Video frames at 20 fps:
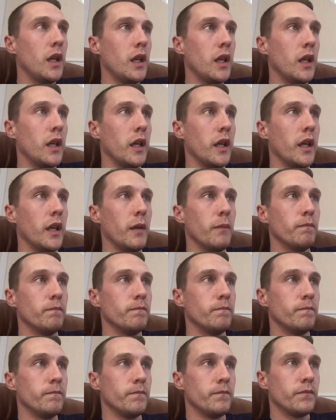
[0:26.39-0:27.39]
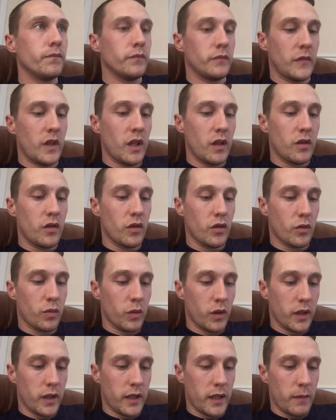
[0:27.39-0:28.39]
It's just
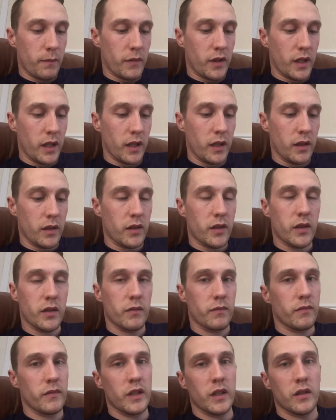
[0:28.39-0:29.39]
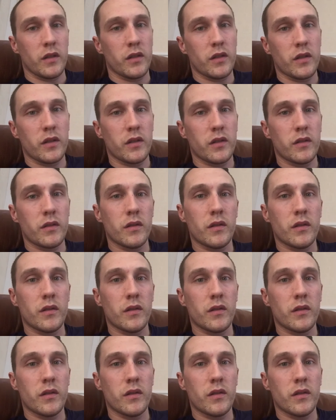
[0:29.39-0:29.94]
one of them things. It's